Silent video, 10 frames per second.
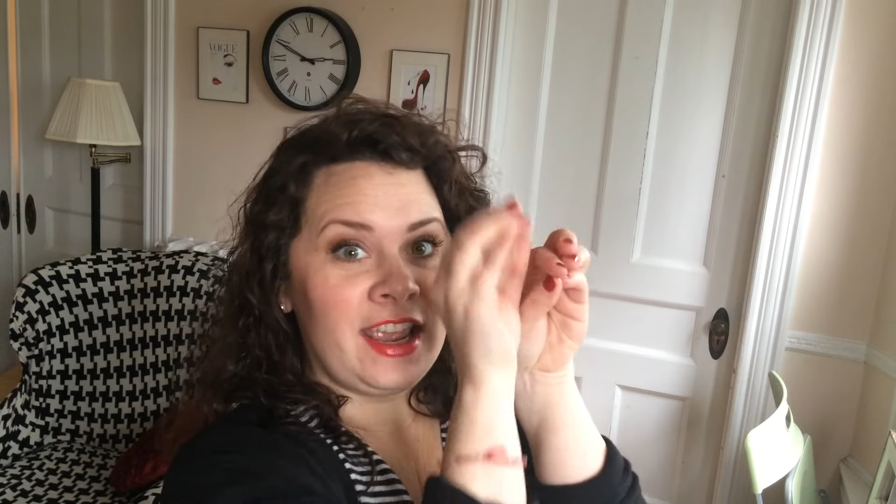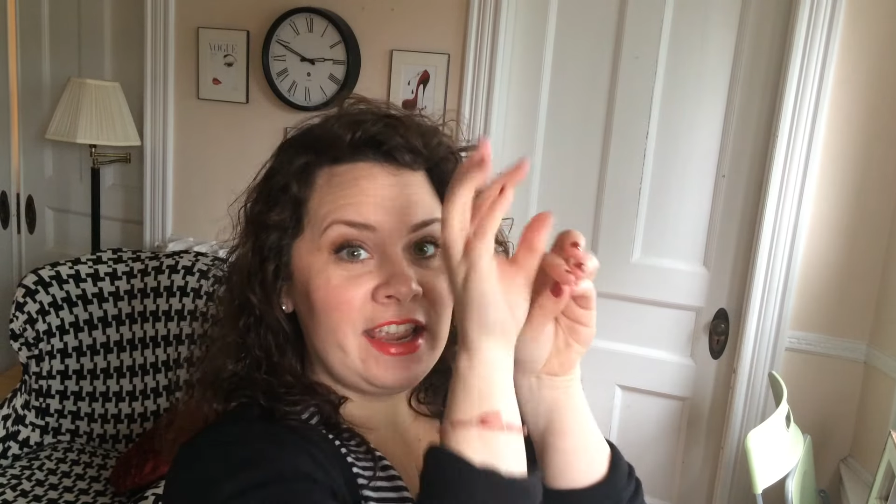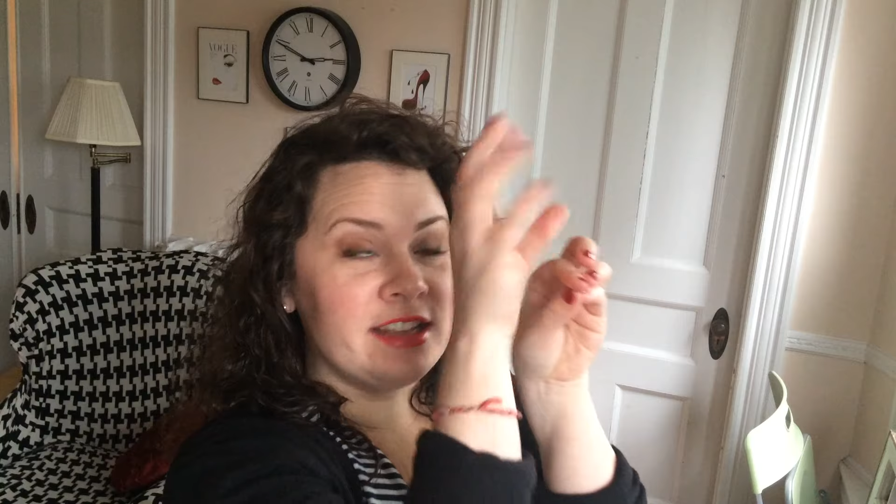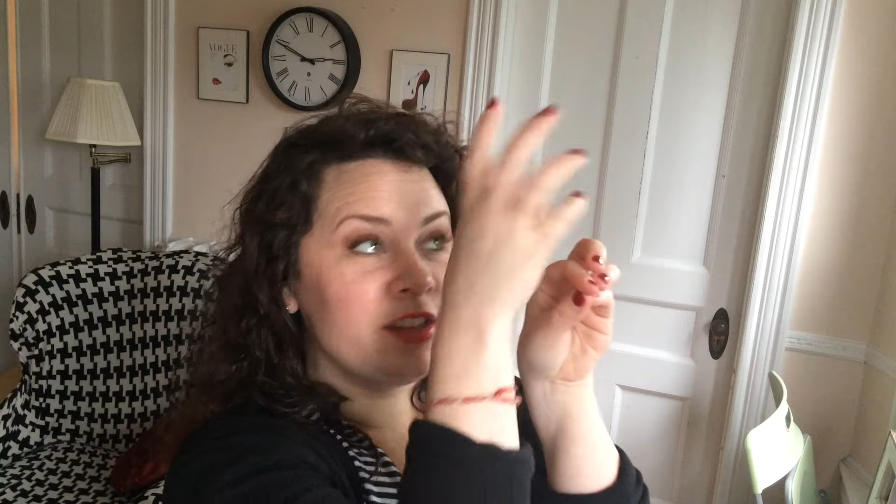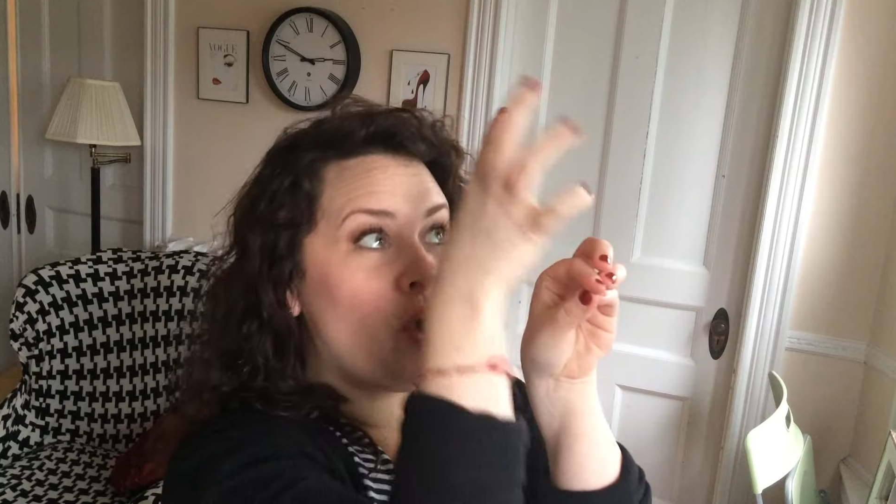
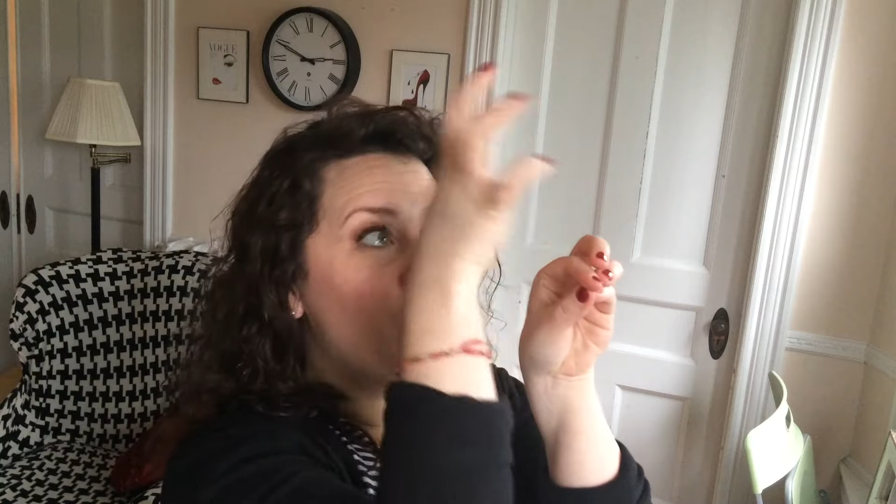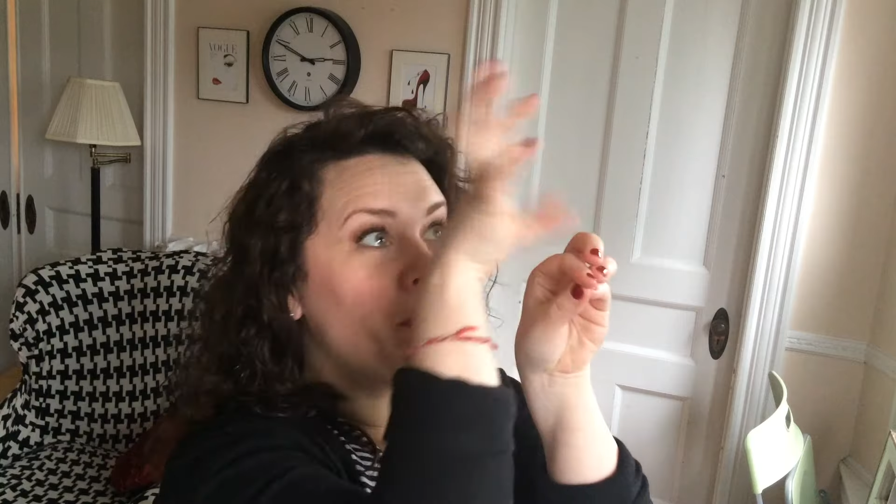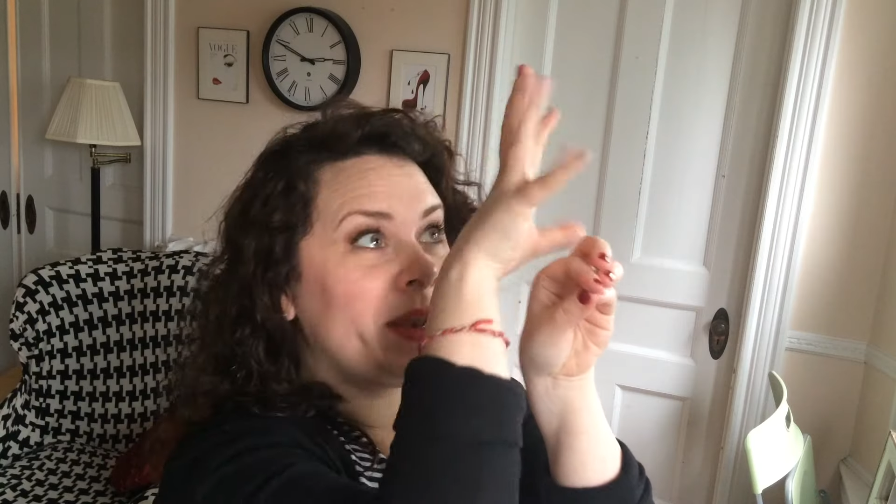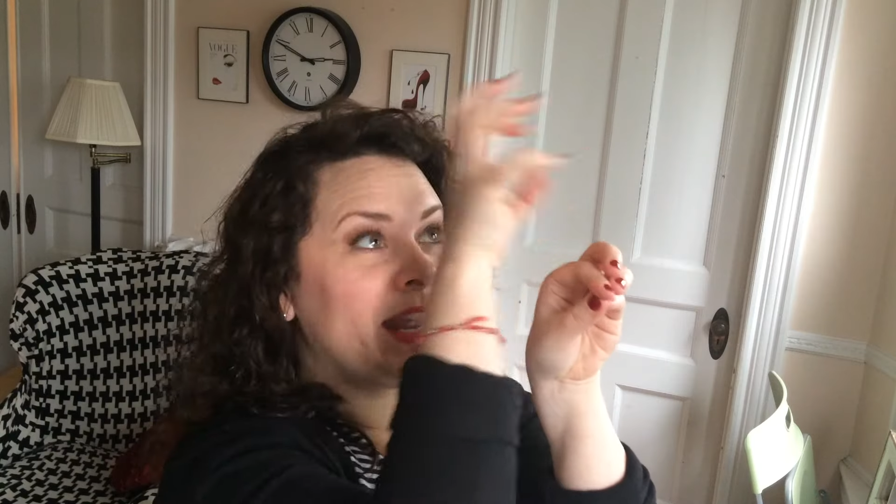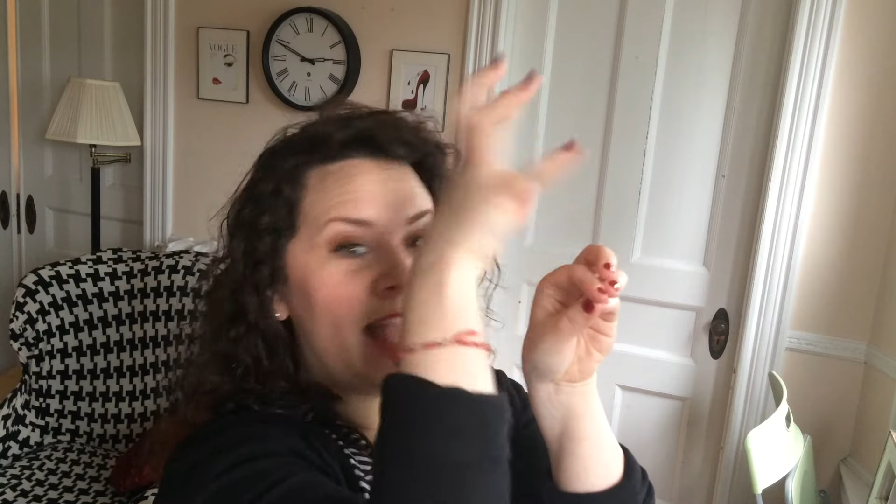is
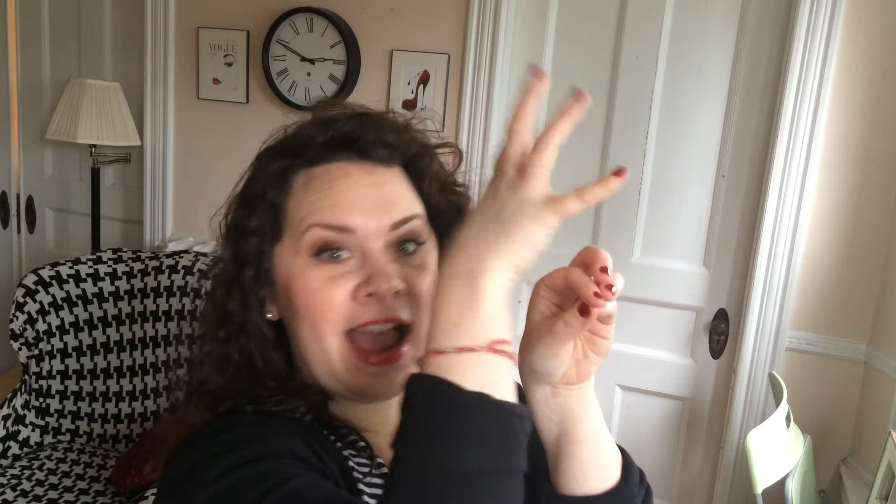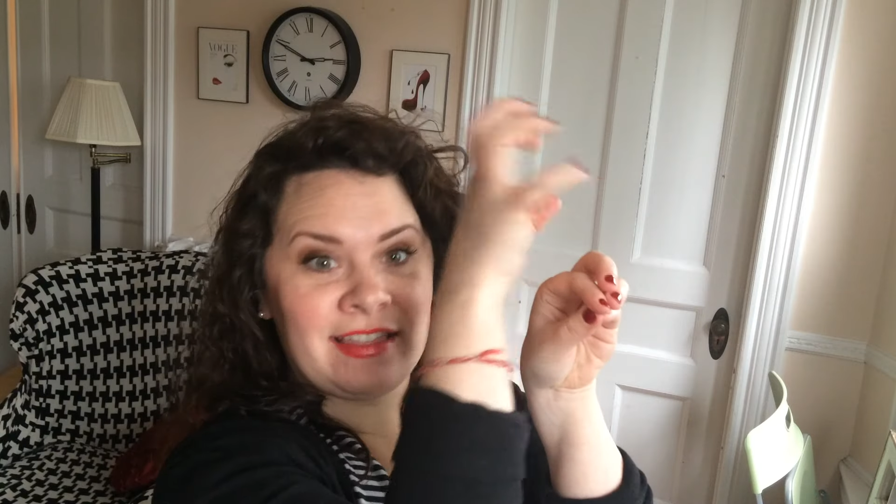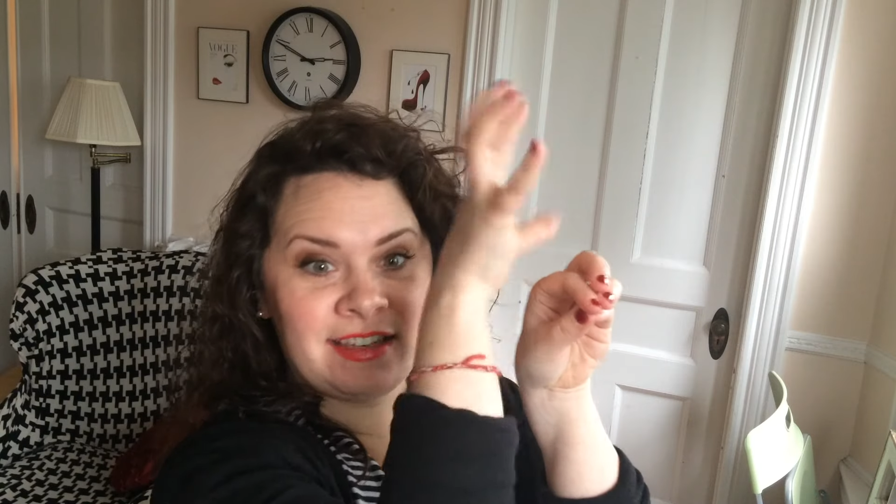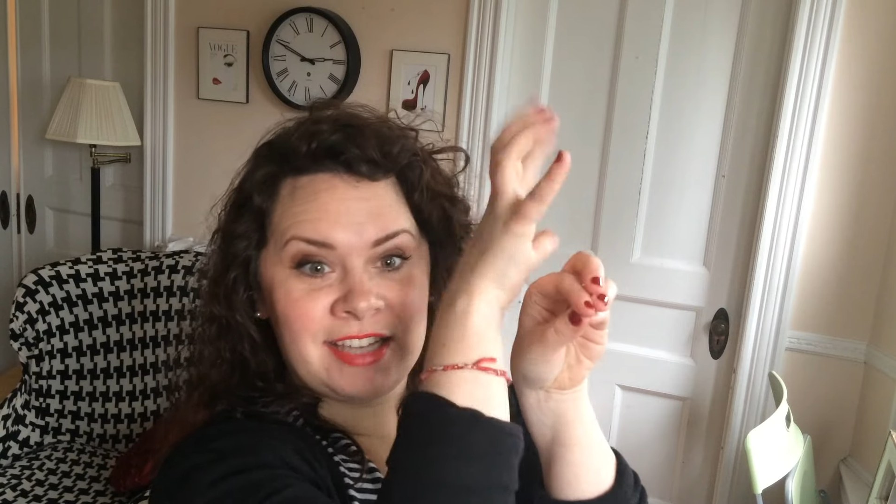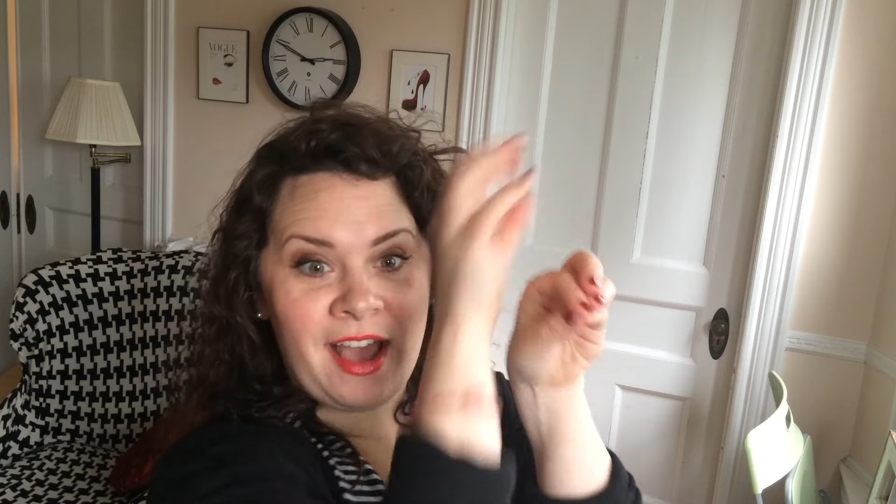opening
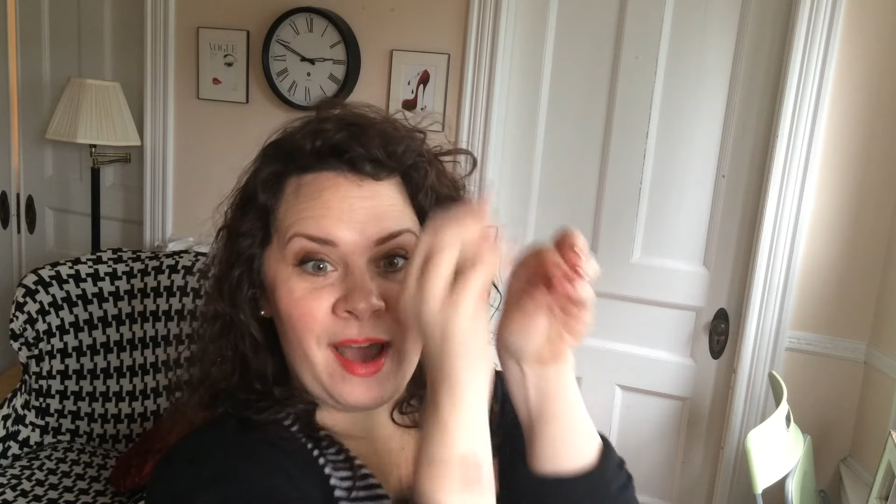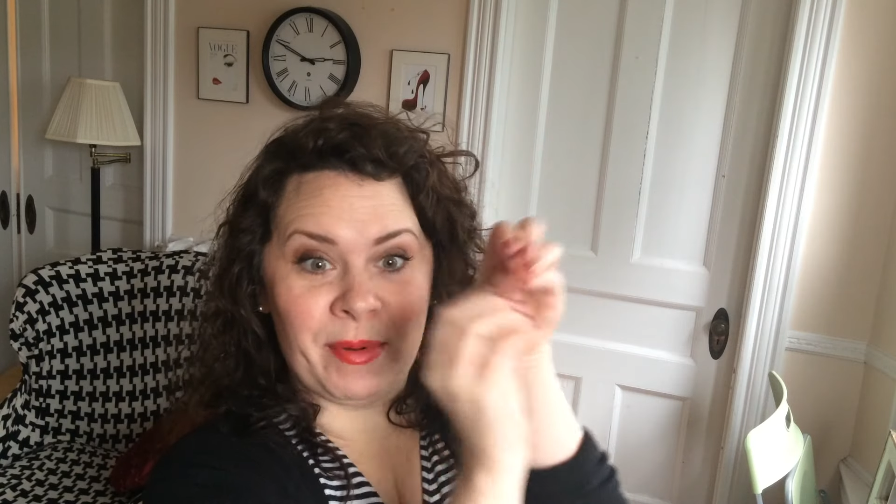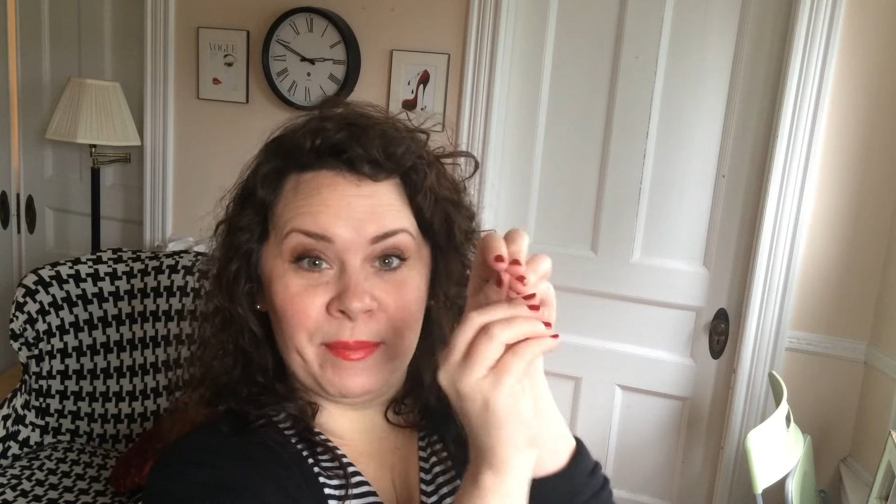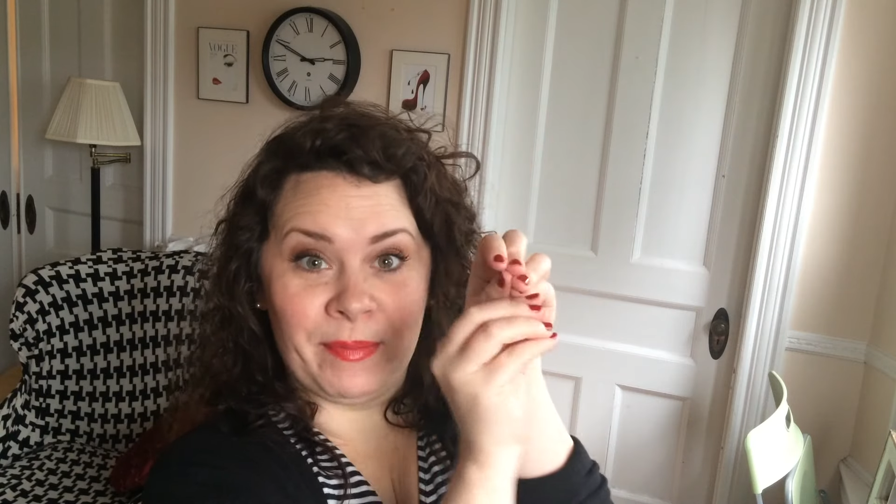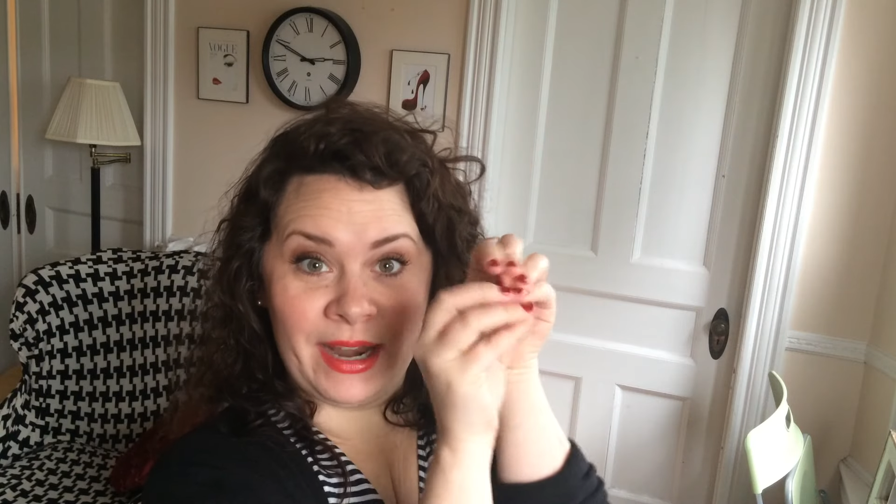at the top